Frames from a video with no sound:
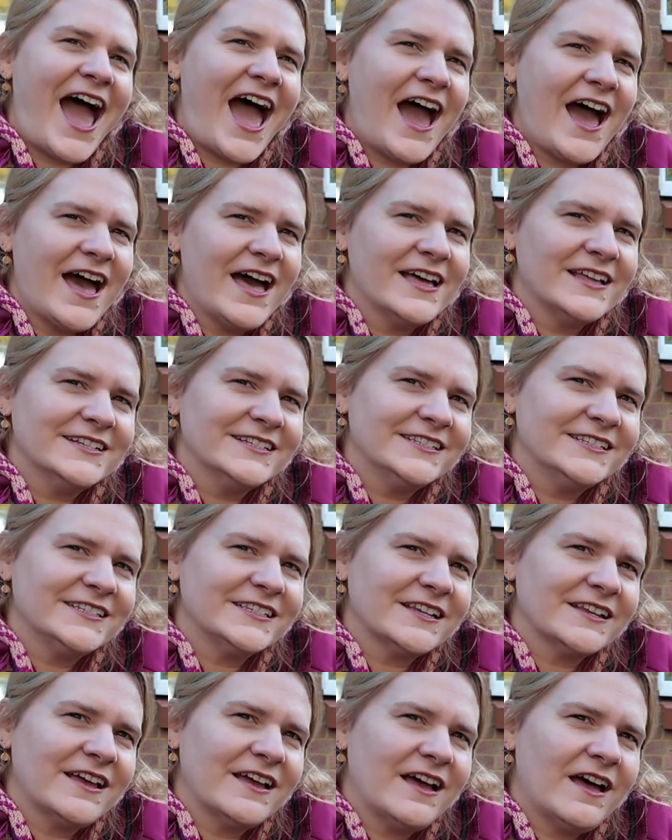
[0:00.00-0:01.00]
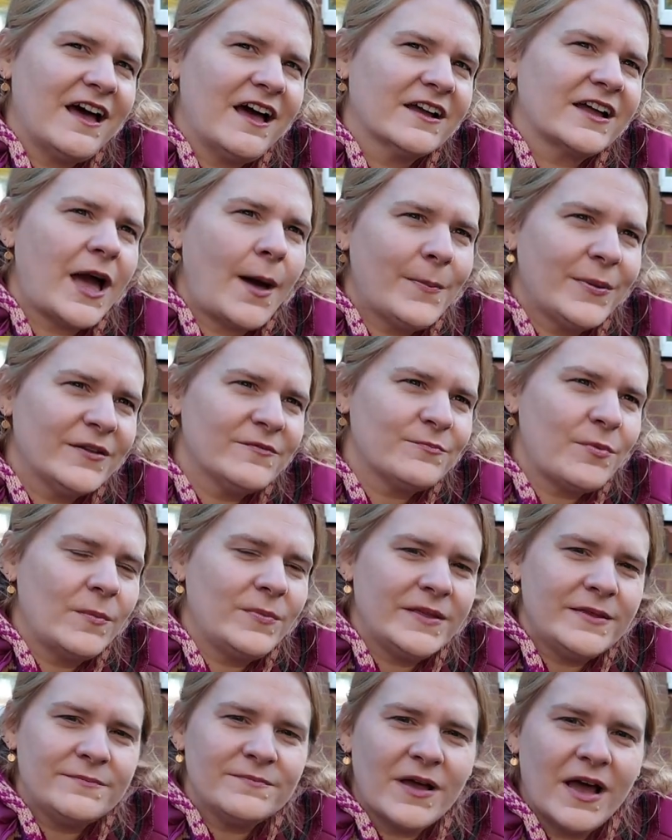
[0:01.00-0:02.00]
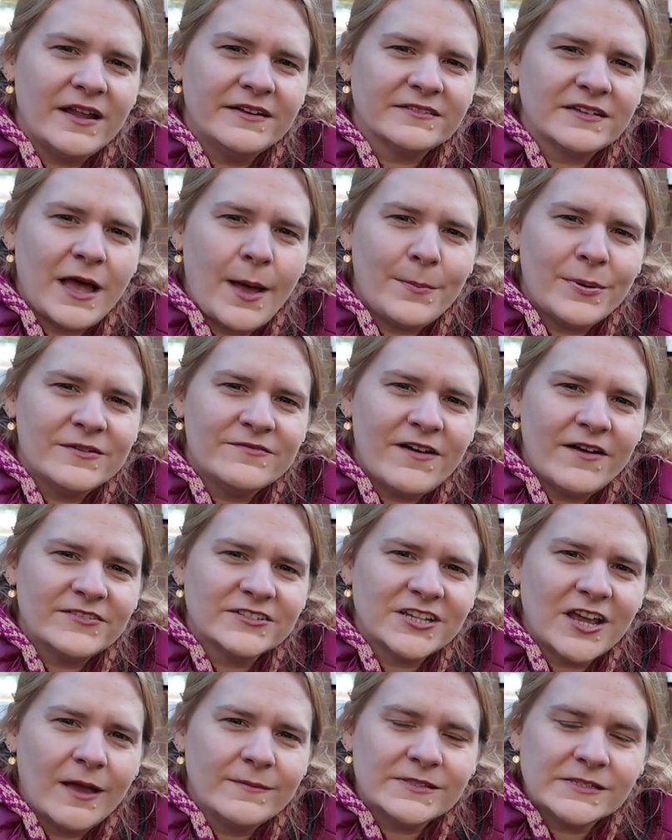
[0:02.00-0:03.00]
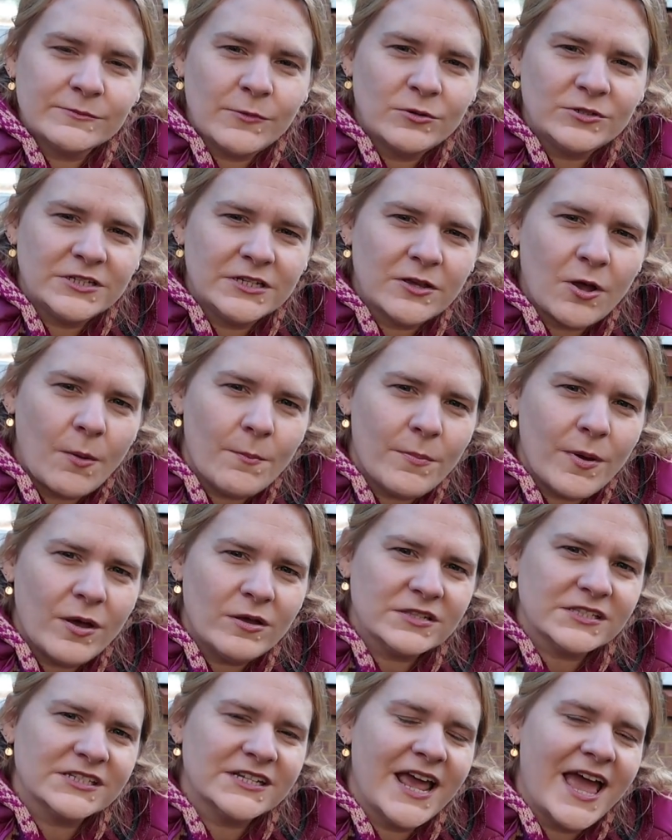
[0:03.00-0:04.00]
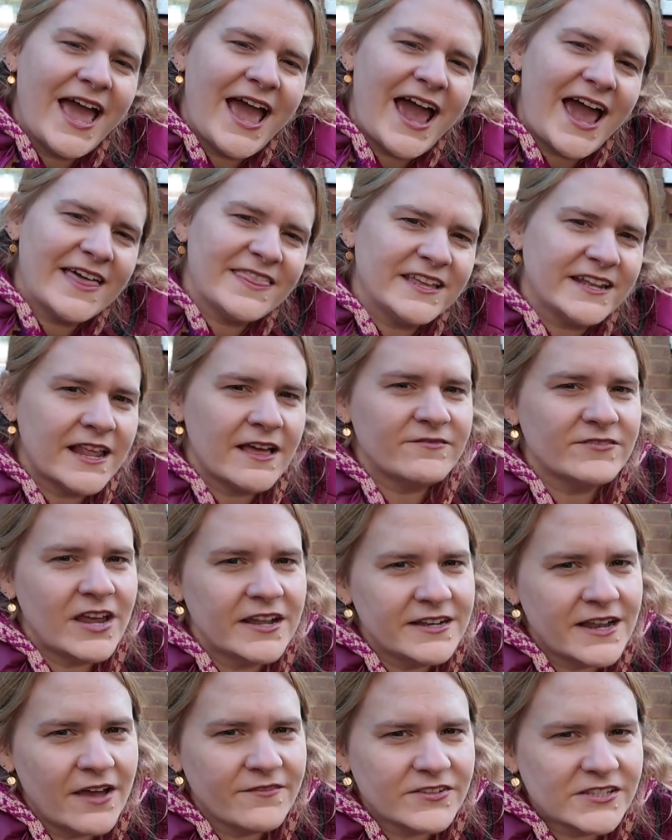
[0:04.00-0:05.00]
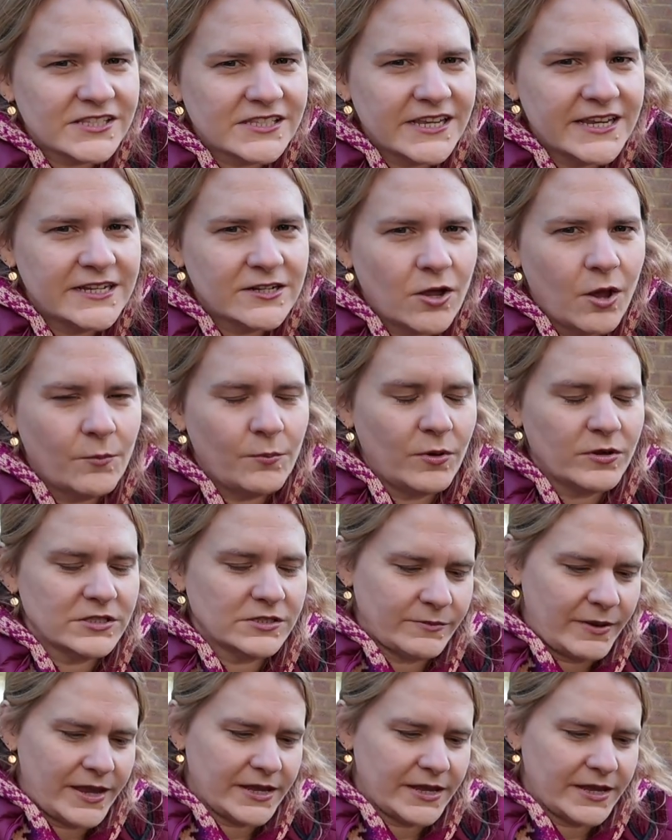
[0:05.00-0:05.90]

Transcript: And a couple of other types of multi-compost, and then another seed compost